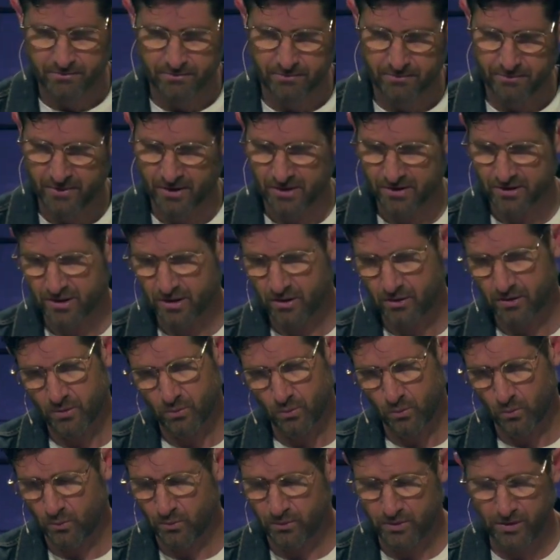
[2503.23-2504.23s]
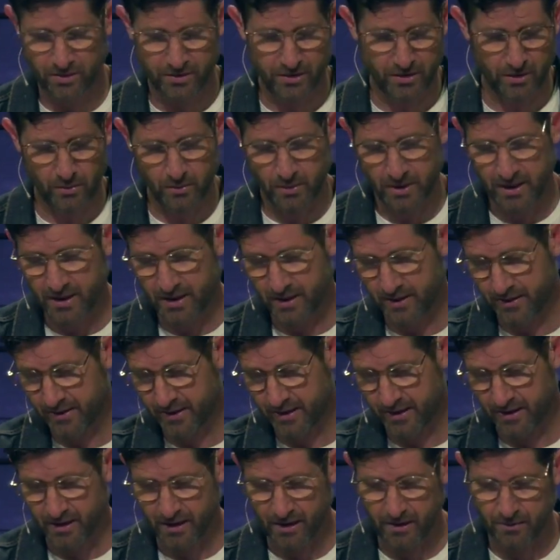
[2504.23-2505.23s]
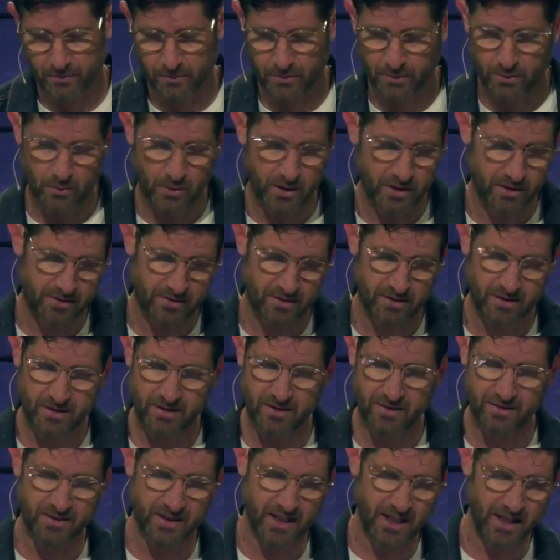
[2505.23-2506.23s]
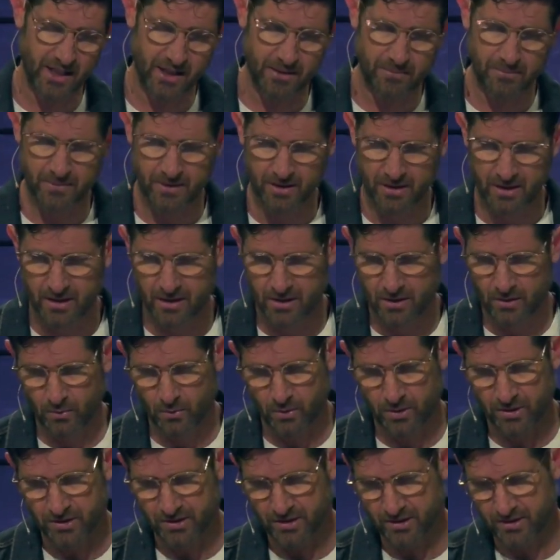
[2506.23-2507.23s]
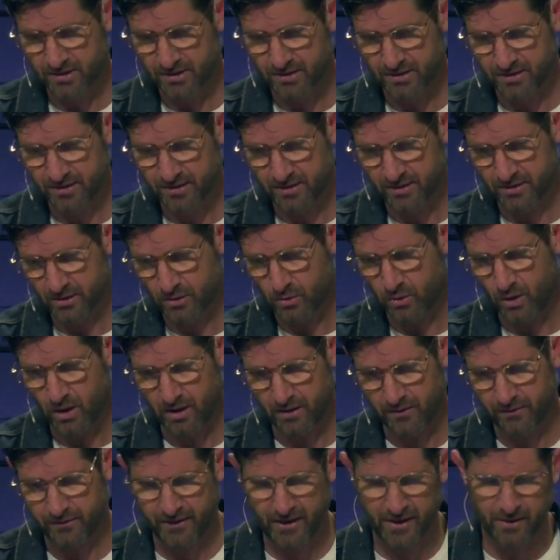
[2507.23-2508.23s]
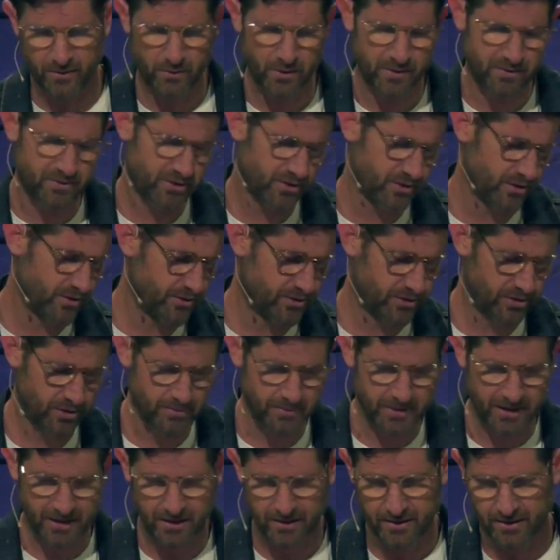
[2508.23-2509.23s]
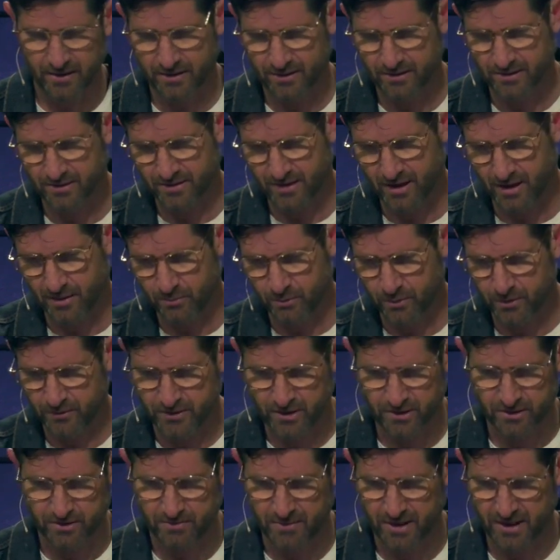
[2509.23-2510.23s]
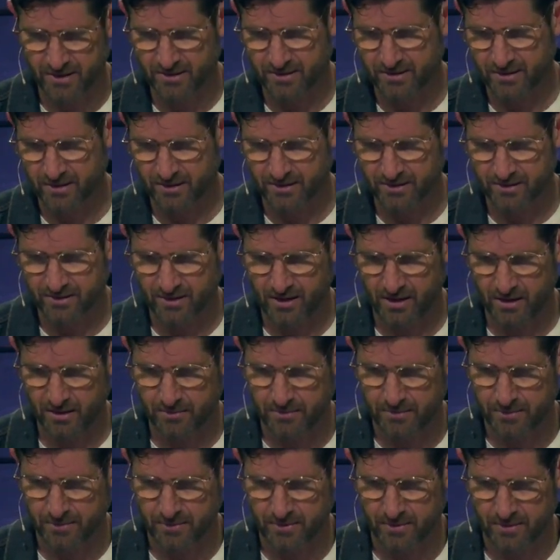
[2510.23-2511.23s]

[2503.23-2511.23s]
there's no way that God would want us in his game. We're just disqualified. We've screwed too many things up. We've just messed things up.